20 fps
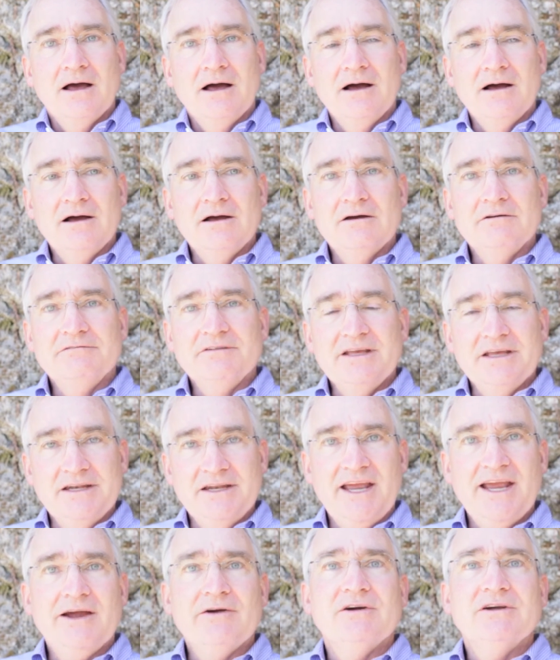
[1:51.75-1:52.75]
of
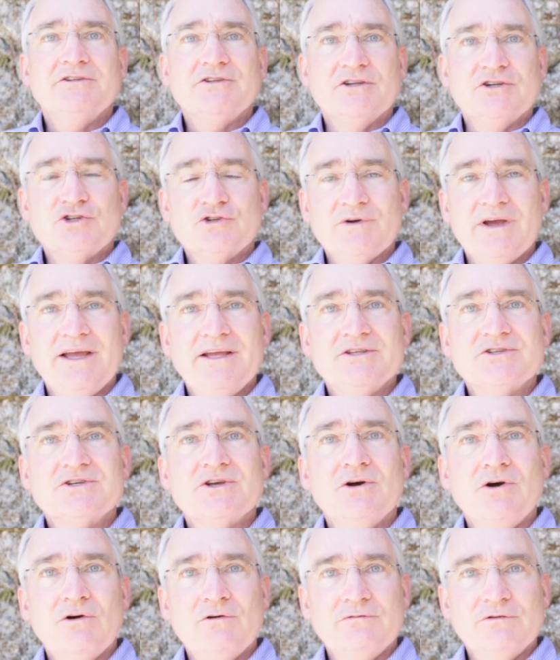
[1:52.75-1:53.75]
inherited traits
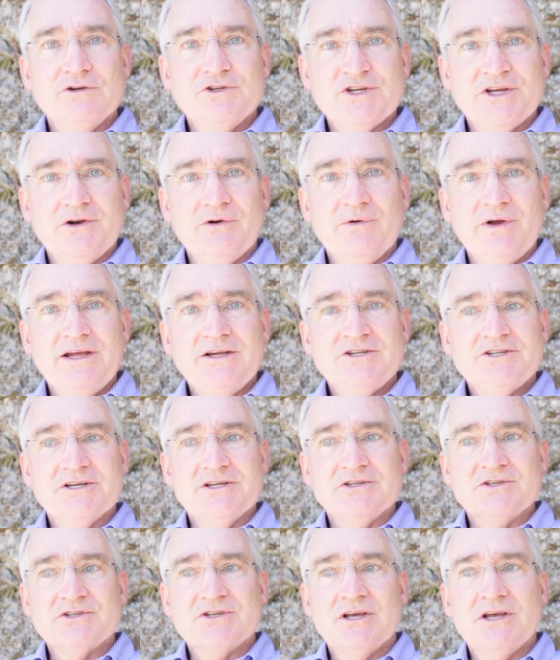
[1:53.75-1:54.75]
over
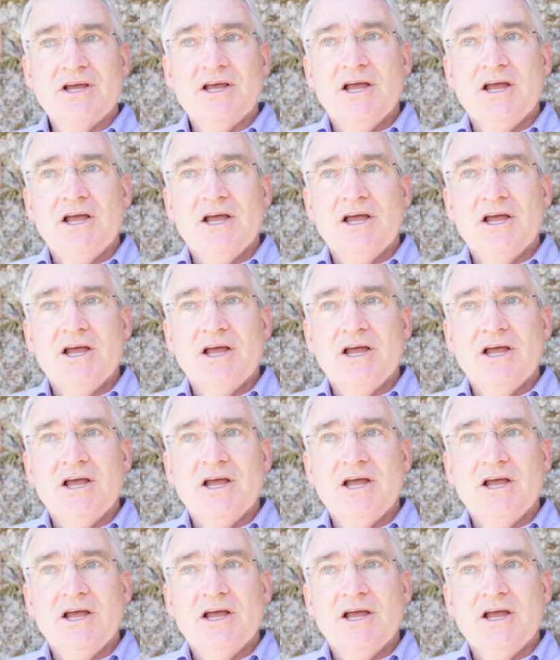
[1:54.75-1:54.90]
generations.